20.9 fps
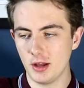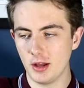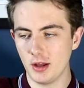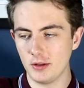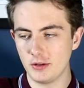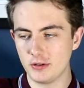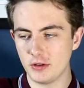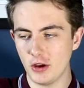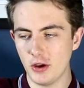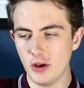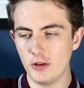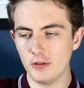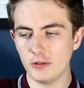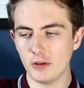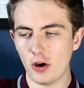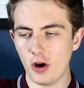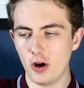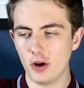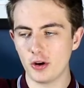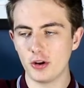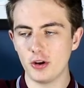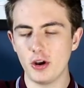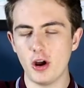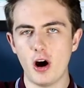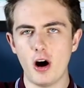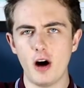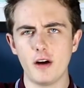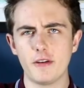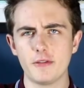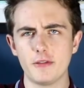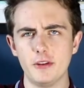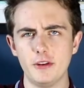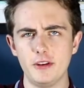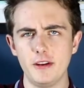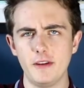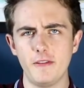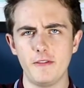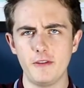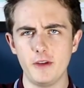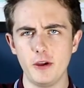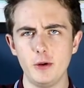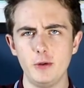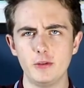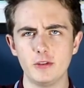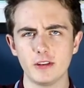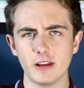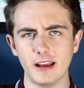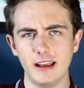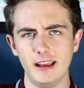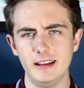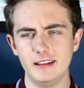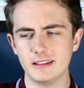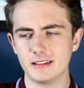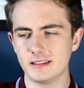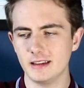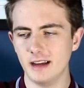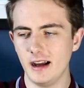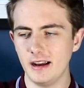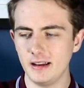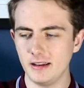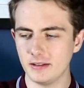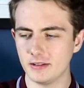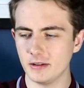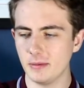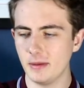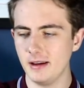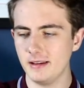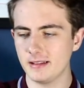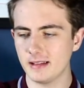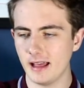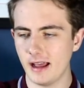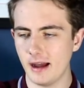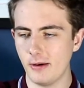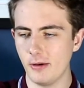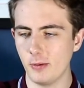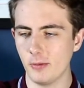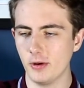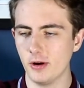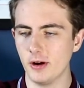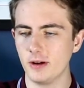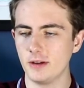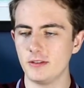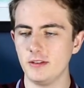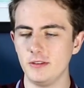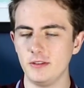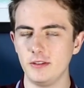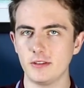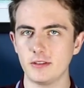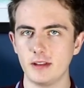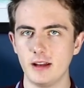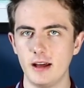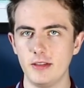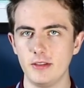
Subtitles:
turns on and off the diffuser inside it. So basically how it works is you slide